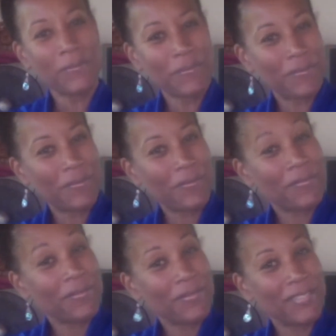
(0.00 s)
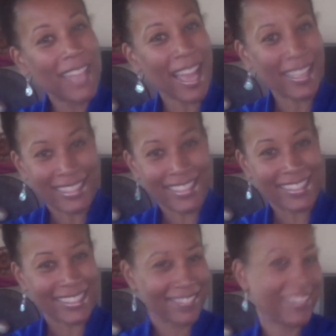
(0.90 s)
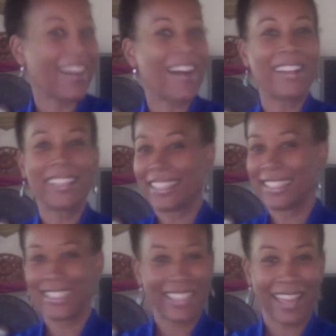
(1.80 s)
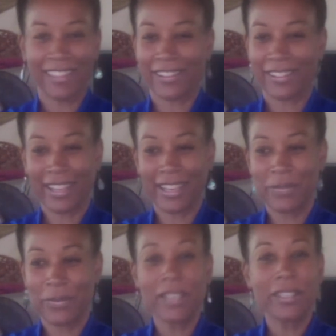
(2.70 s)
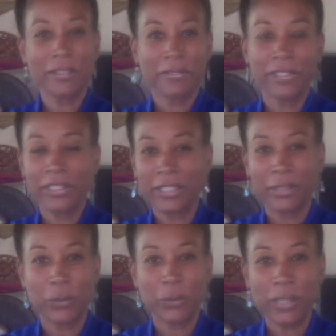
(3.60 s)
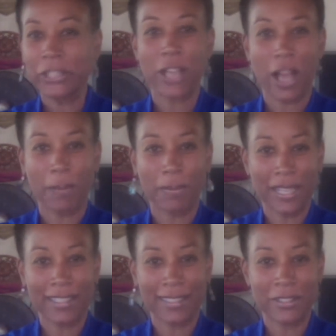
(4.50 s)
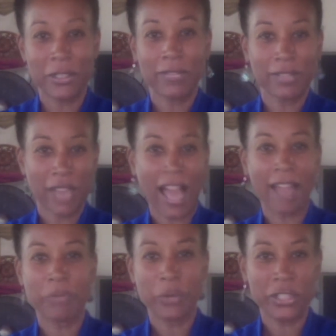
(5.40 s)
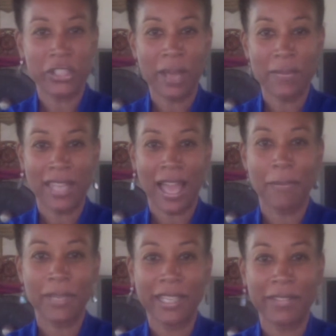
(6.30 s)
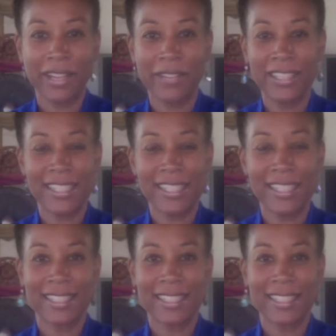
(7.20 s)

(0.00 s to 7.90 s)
for, yeah, we're all in it together. And when's your first workshop? Like, do you have live workshops happening around this?